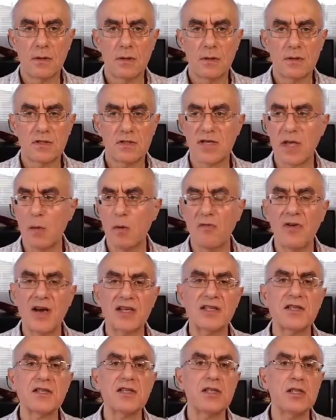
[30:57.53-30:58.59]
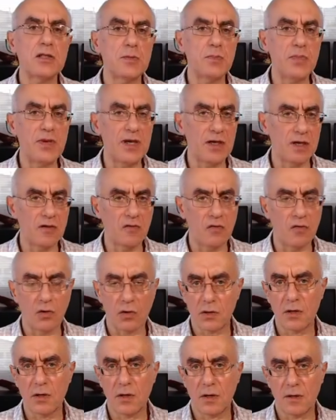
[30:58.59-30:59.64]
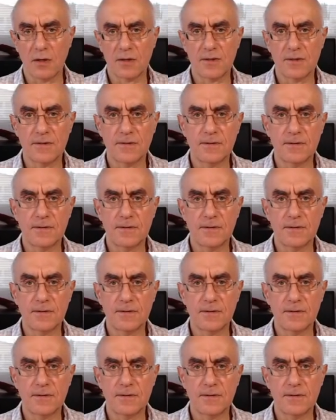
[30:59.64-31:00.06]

Some of us speak for God.